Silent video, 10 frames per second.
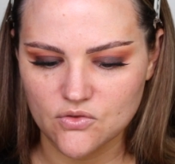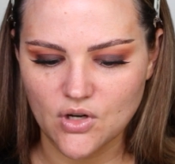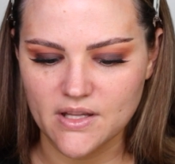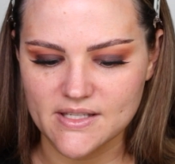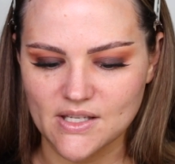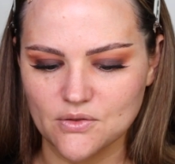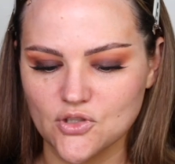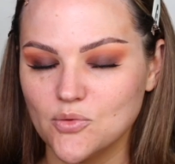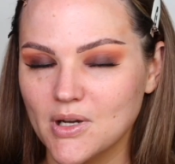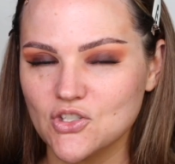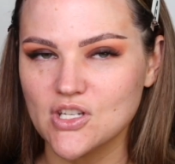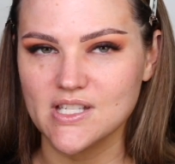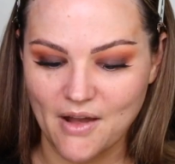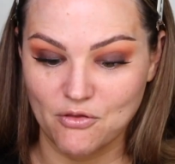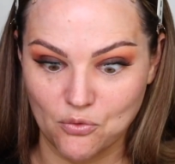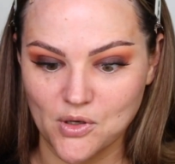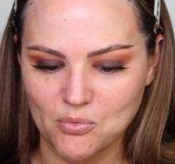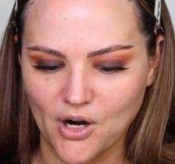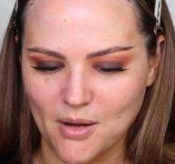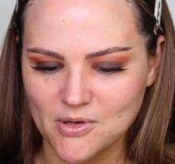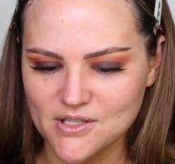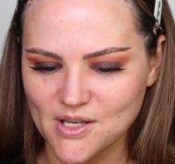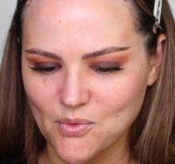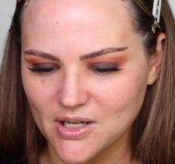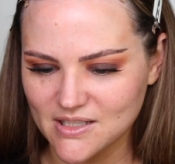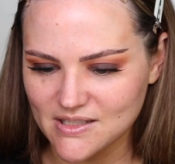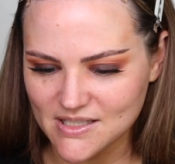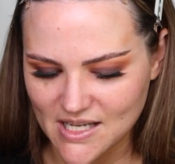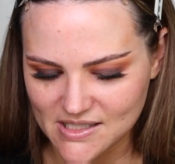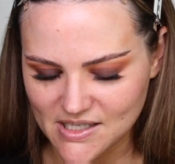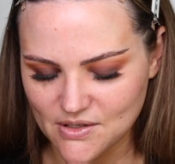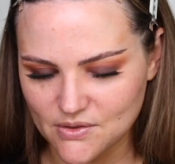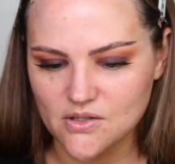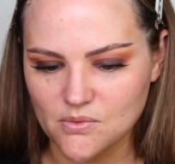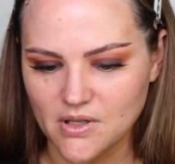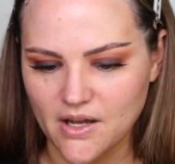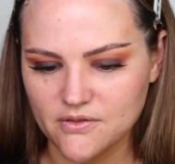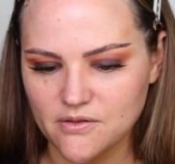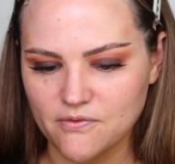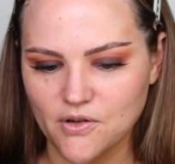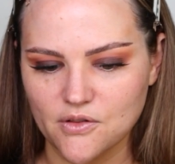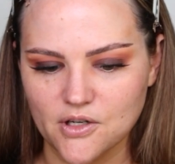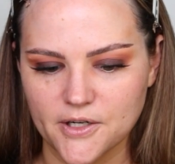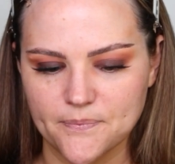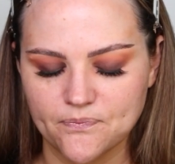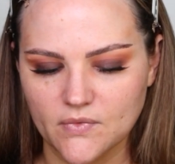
try this out too much because I have three primers I'm wanting to test out. So we'll have to further